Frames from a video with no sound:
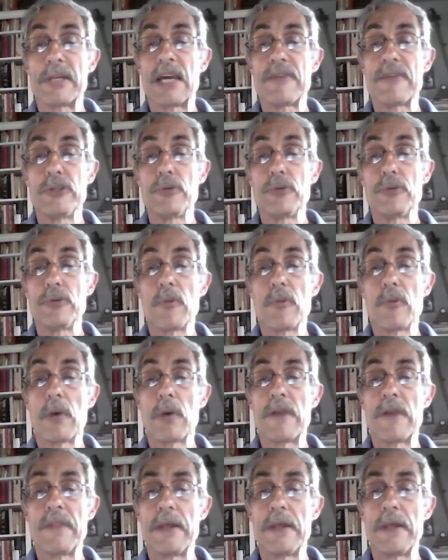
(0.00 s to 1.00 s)
Avenue, or the
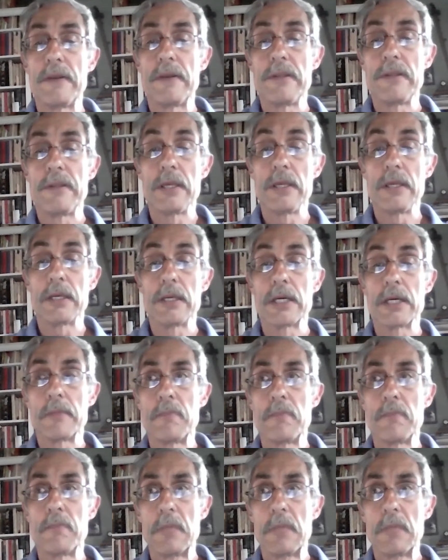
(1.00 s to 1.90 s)
one that the uh,